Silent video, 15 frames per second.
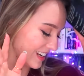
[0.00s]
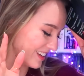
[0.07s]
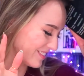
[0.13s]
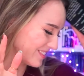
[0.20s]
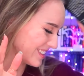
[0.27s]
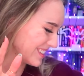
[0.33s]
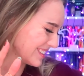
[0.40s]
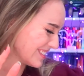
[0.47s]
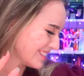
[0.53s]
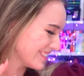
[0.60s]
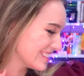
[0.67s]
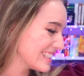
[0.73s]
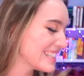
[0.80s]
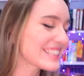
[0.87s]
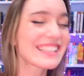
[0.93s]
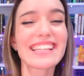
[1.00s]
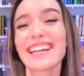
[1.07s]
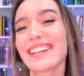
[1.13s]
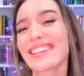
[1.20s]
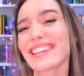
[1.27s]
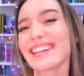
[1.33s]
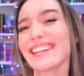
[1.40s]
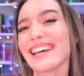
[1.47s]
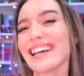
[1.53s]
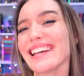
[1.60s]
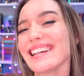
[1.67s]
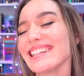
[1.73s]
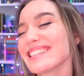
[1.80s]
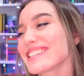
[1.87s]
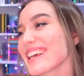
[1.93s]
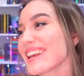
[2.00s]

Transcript: I don't know. It's the end of the night.